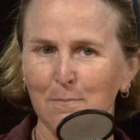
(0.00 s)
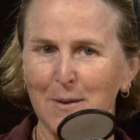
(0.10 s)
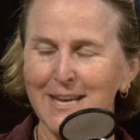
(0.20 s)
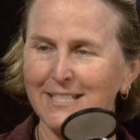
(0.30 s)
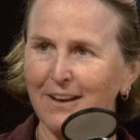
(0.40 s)

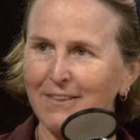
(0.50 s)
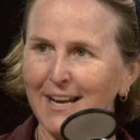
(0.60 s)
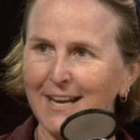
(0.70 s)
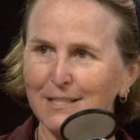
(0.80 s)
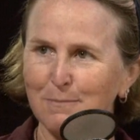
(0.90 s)
piece of it
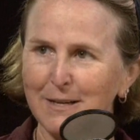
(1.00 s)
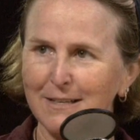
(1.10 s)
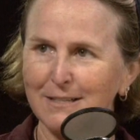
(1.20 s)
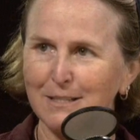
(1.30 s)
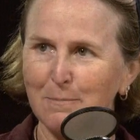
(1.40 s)
has
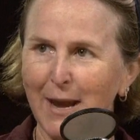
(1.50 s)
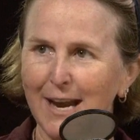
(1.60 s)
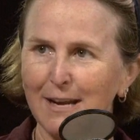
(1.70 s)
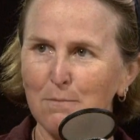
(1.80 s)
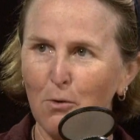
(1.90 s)
been
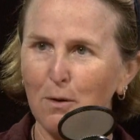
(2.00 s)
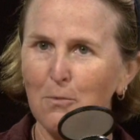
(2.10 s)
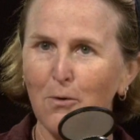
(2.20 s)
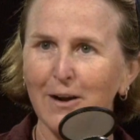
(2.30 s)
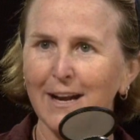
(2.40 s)
debated more and more.